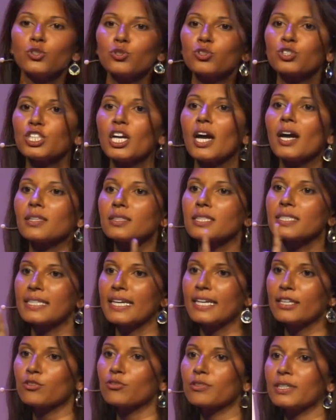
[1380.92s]
your child is
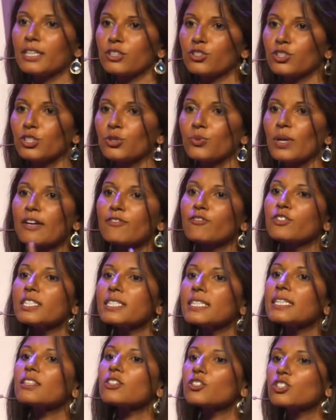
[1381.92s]
angry at you, every
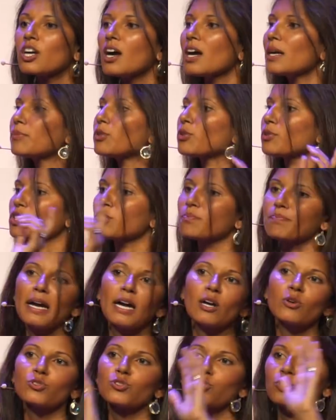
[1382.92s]
single time your
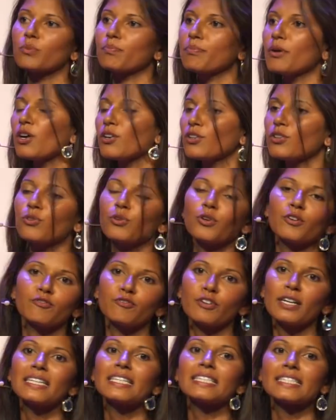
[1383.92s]
spouse or your partner or a
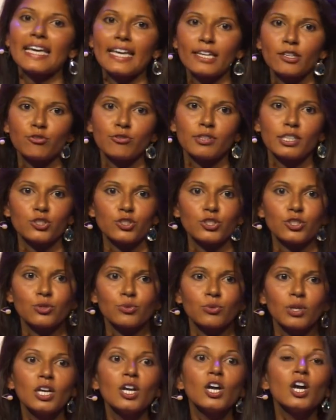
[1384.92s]
friend is angry at you,